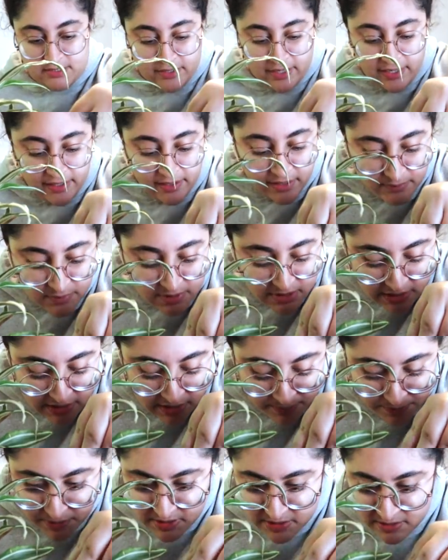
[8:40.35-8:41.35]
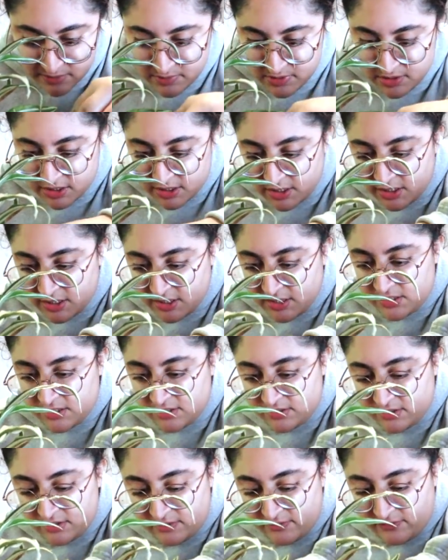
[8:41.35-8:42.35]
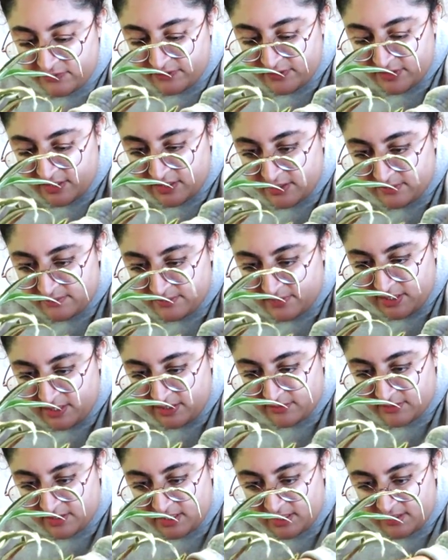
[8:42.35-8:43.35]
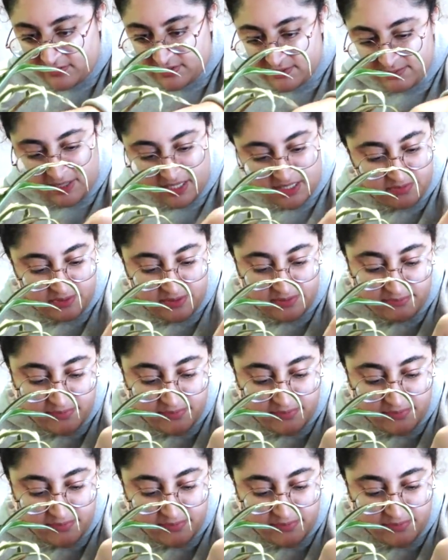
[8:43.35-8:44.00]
okay. I'm just gonna put some dirt from, oh God, it's about to be